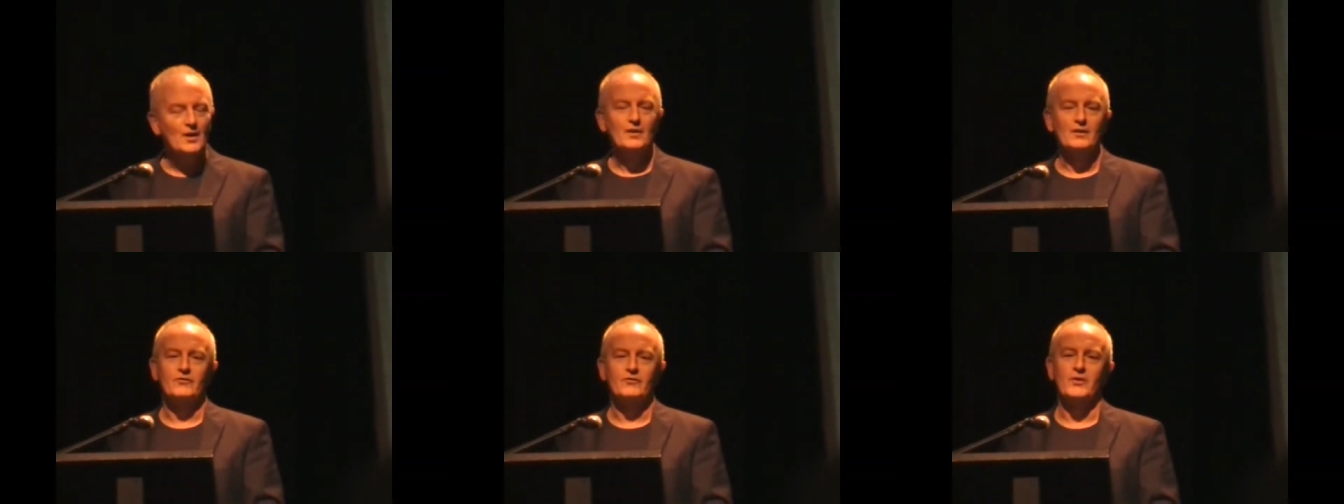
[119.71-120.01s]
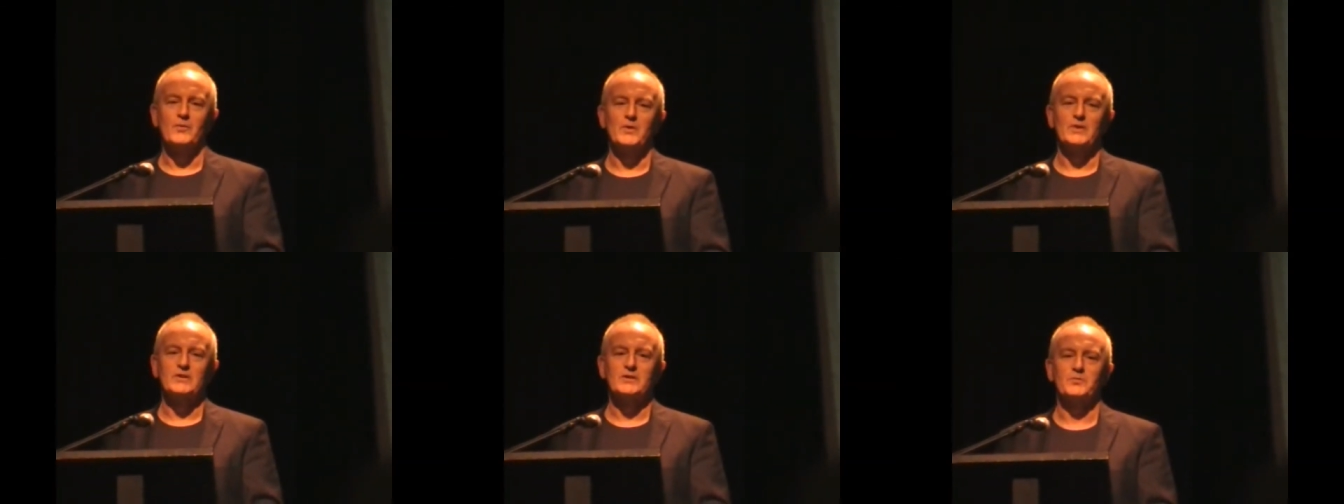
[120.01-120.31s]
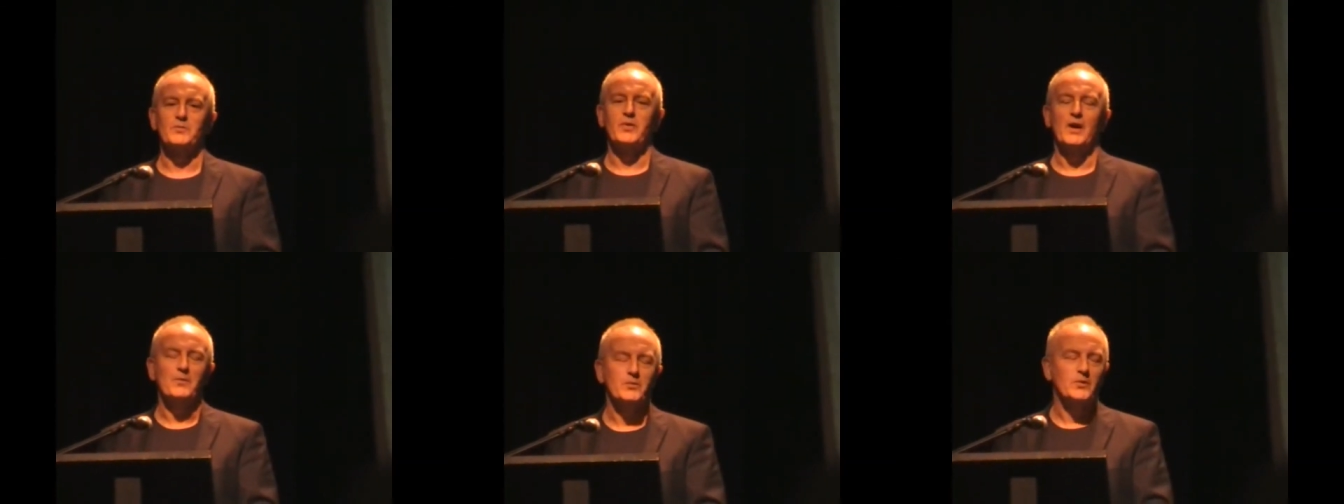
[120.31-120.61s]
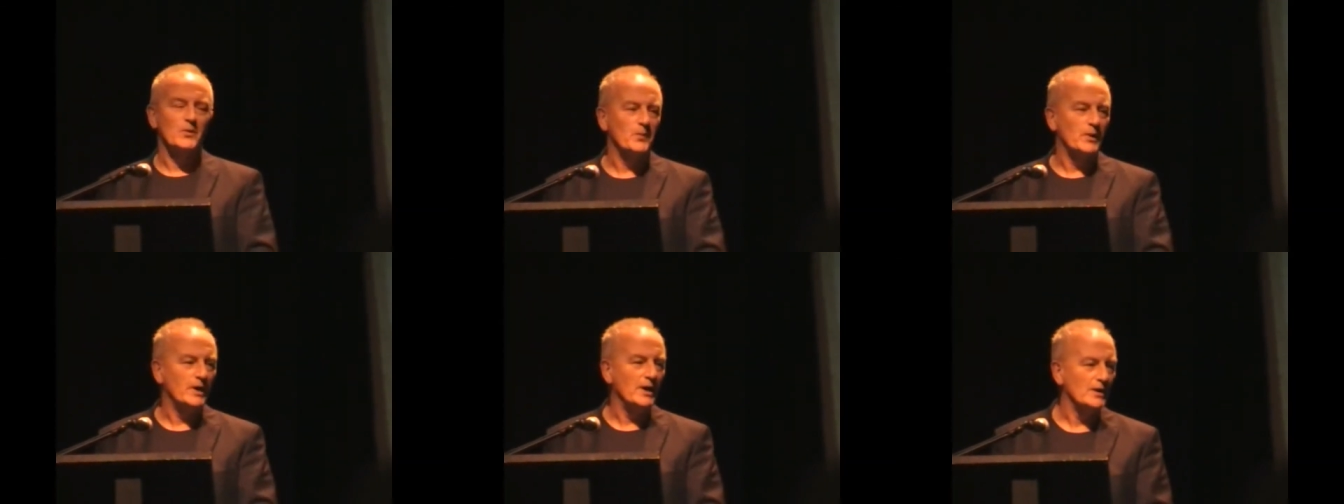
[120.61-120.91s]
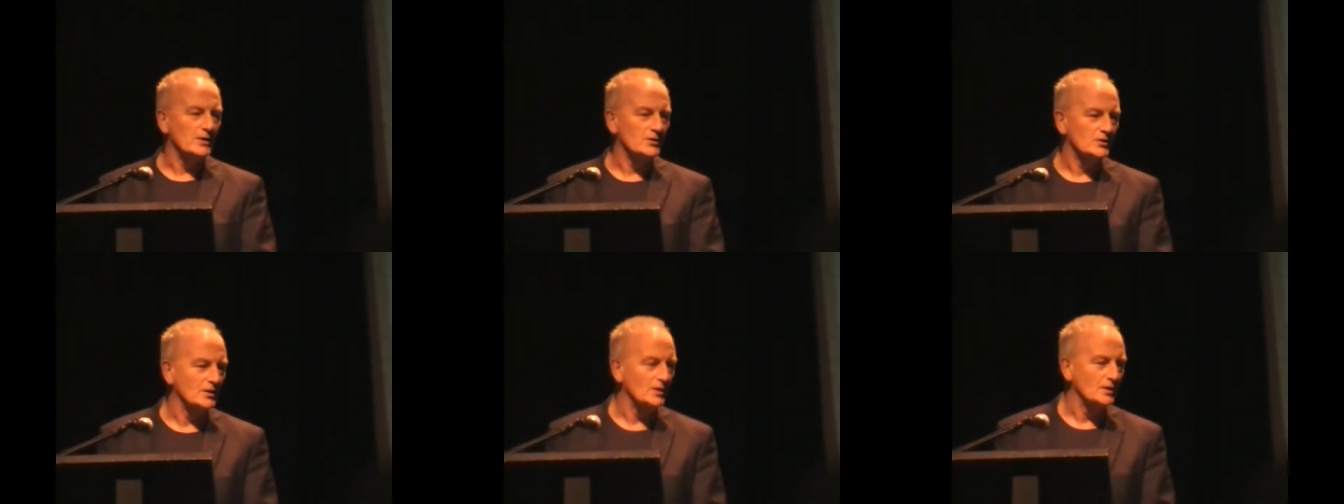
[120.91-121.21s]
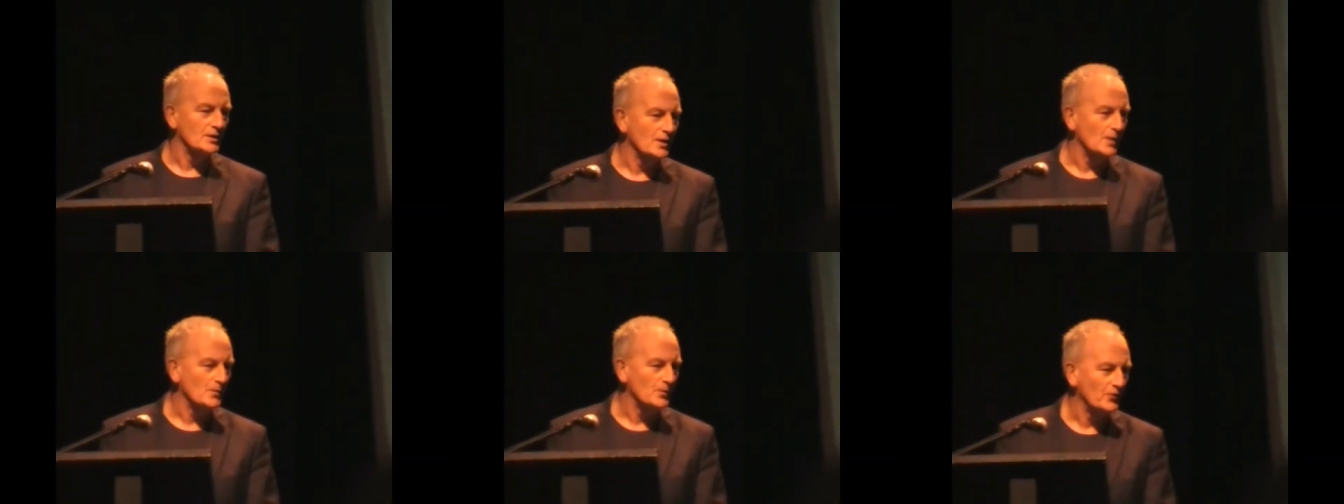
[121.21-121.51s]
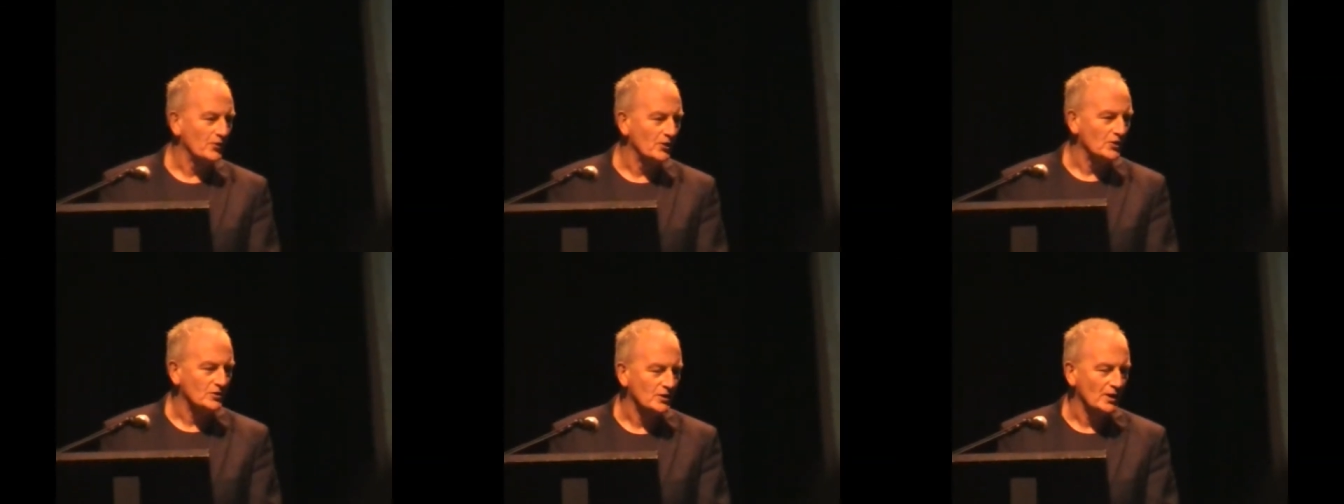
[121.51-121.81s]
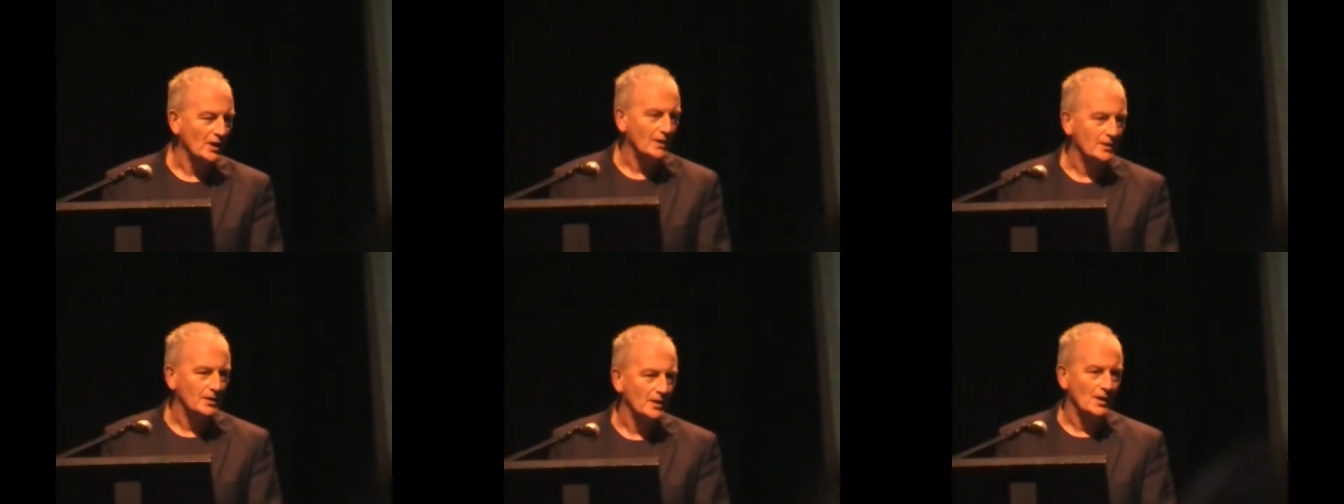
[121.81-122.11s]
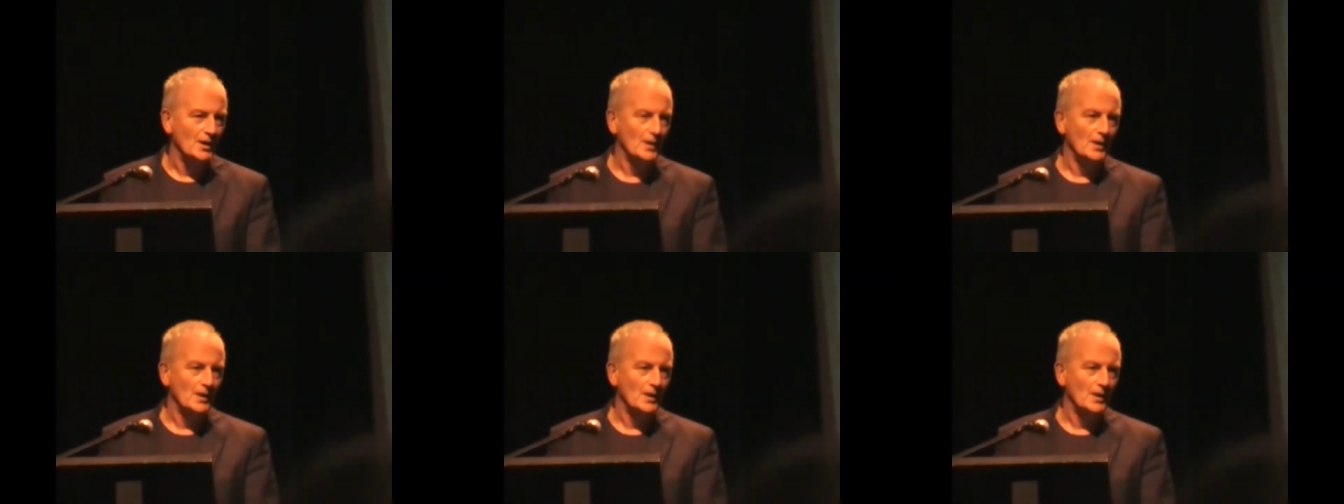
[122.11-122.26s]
from its proper place on the top of his head,